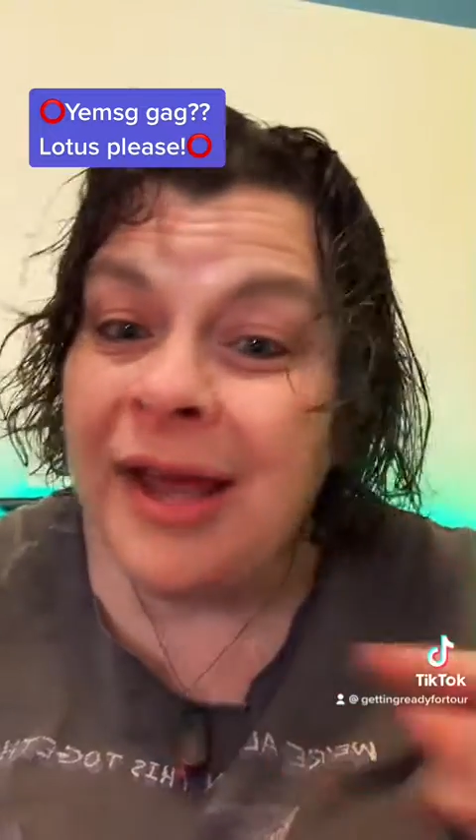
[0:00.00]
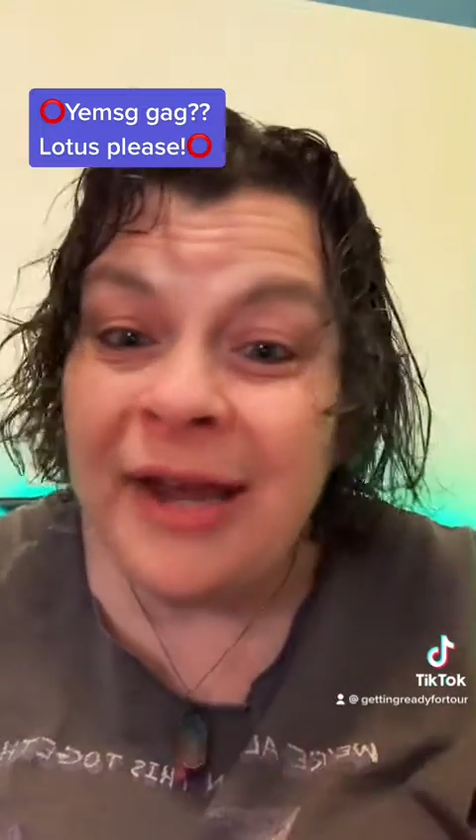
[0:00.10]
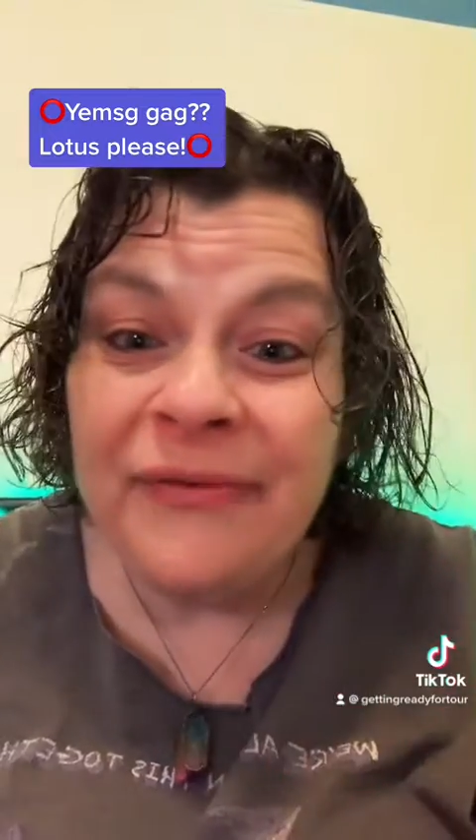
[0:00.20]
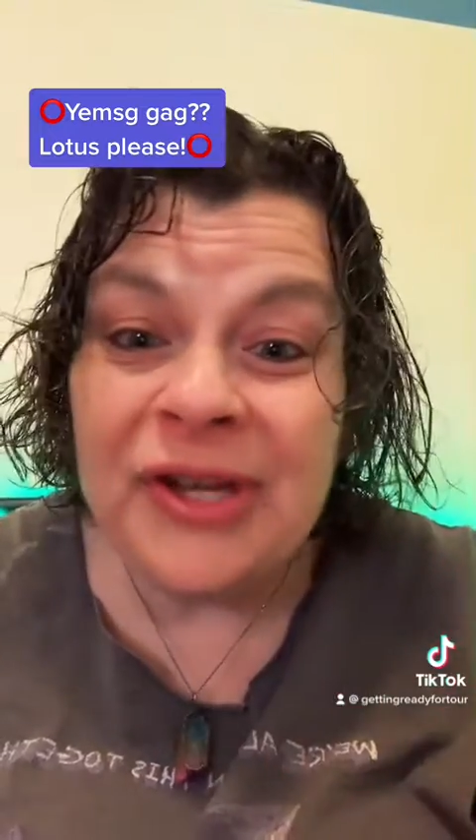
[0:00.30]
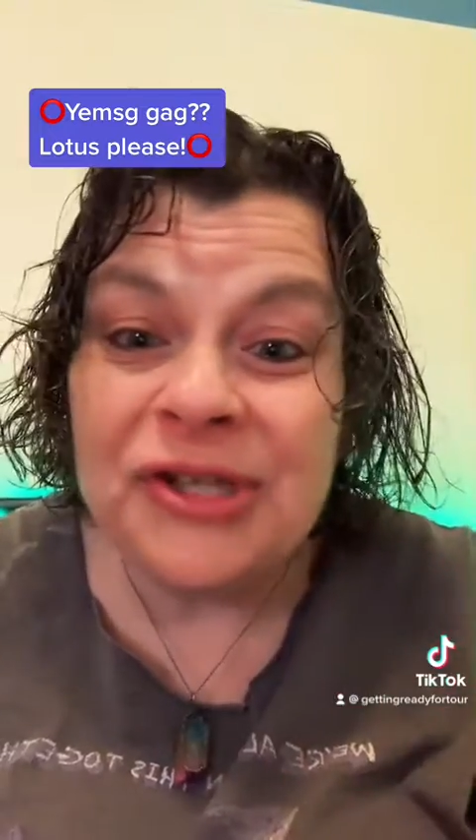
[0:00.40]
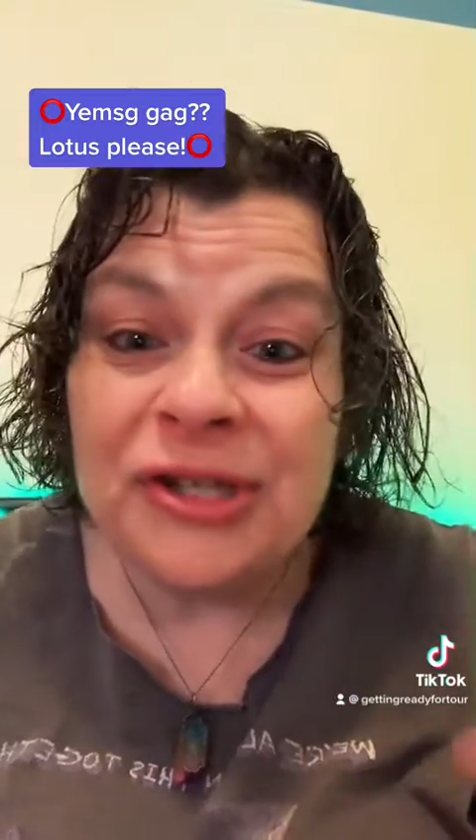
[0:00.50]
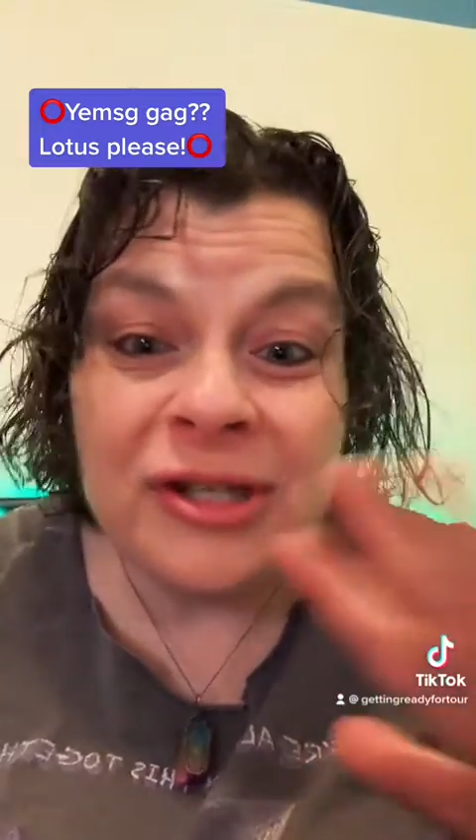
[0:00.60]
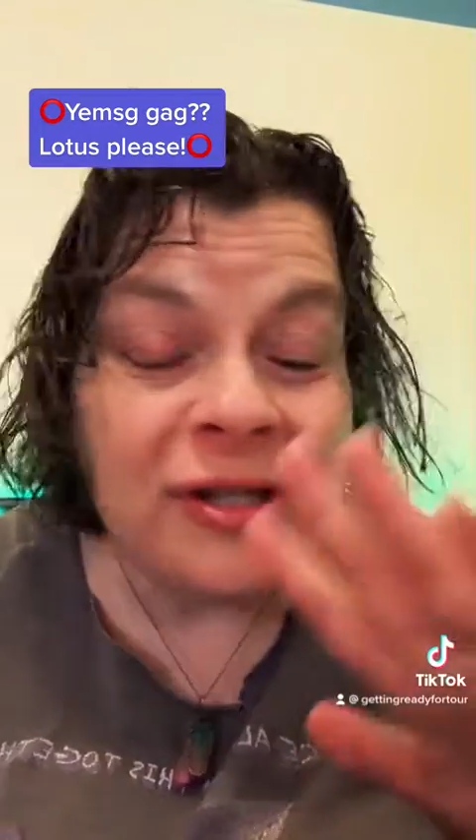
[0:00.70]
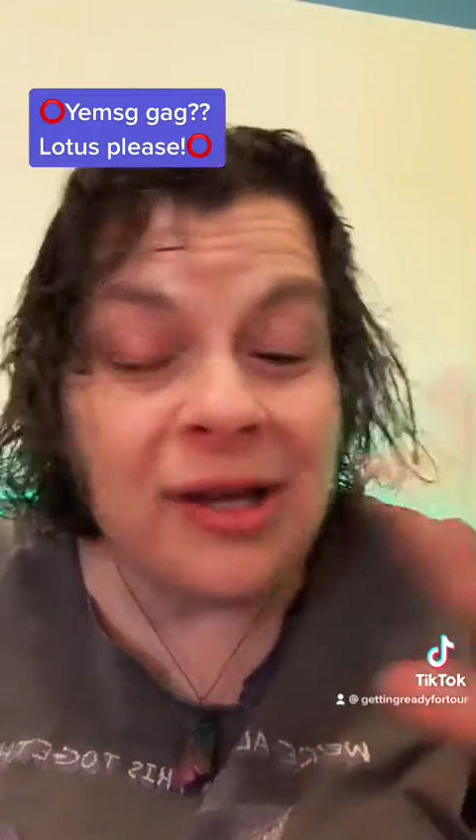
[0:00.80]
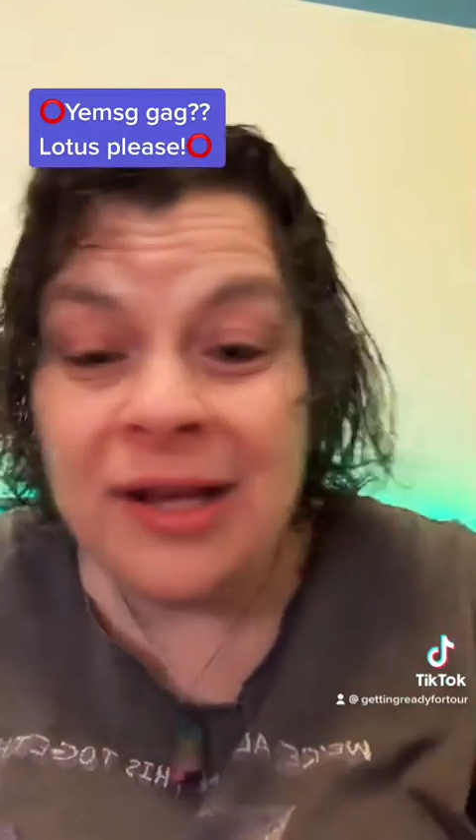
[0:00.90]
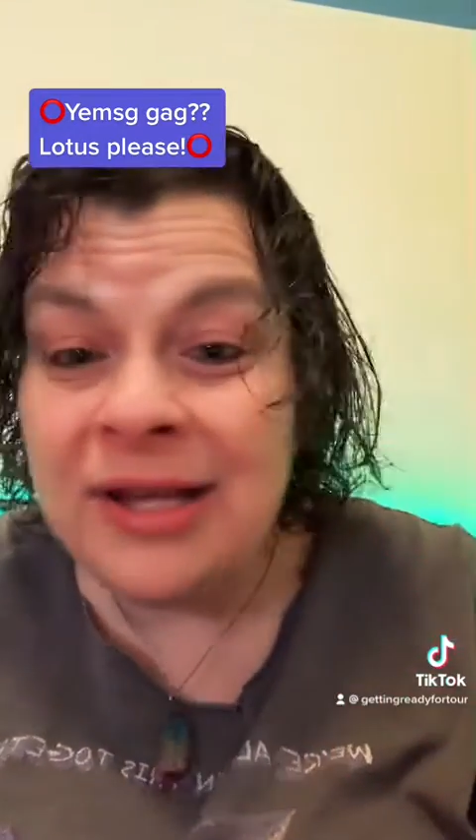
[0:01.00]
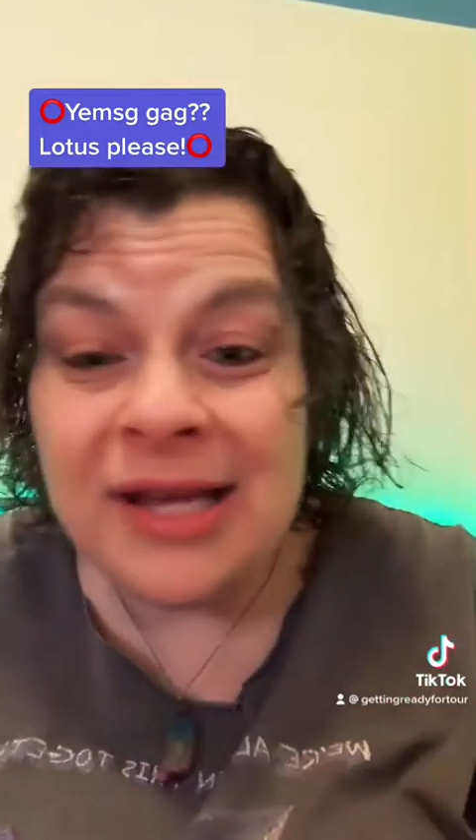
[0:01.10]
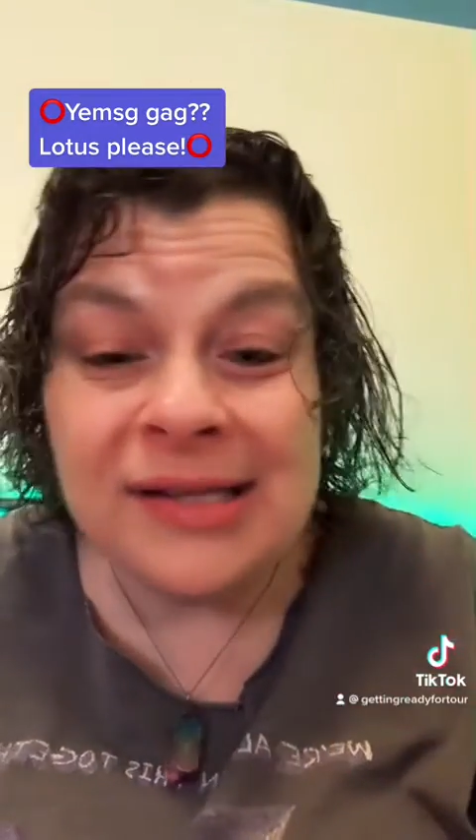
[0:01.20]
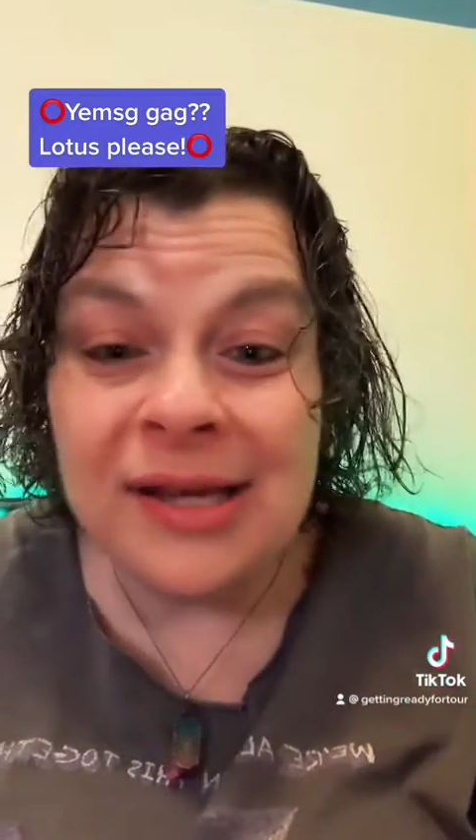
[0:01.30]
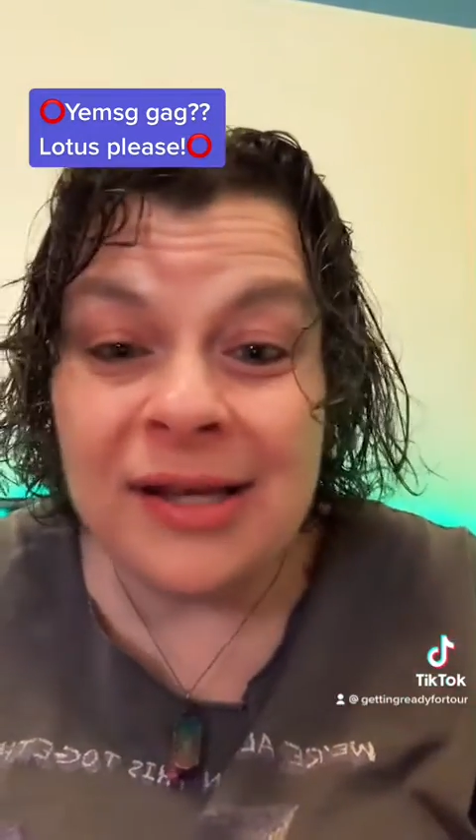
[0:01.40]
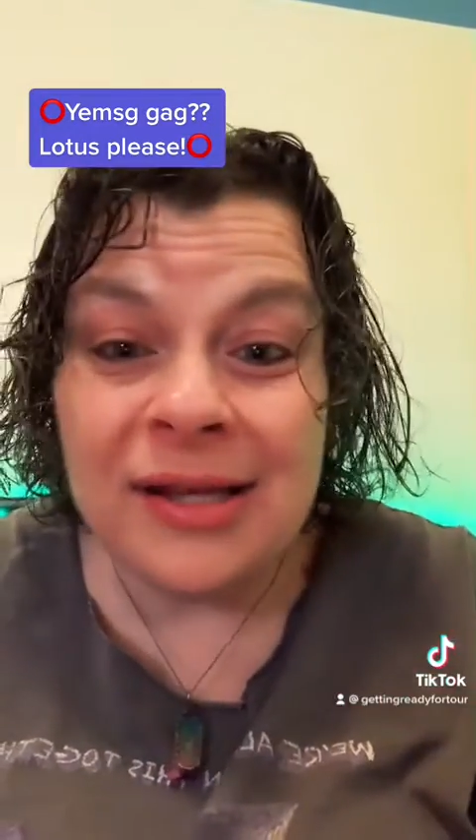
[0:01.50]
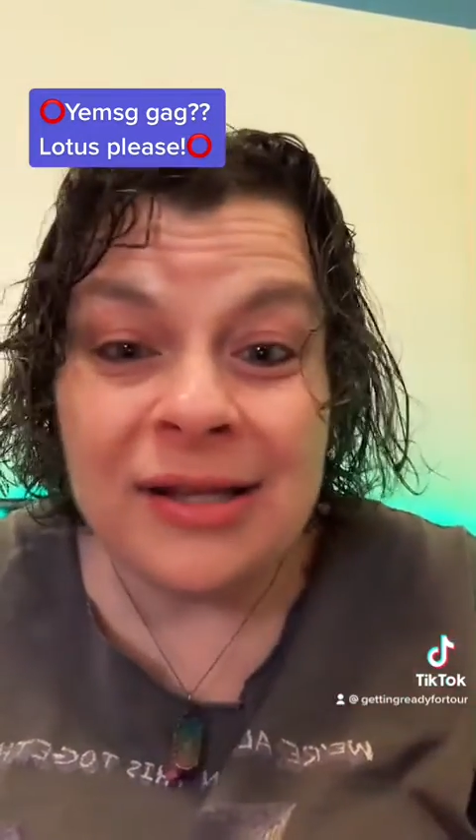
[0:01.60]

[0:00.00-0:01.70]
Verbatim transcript: and Phish, and that's it.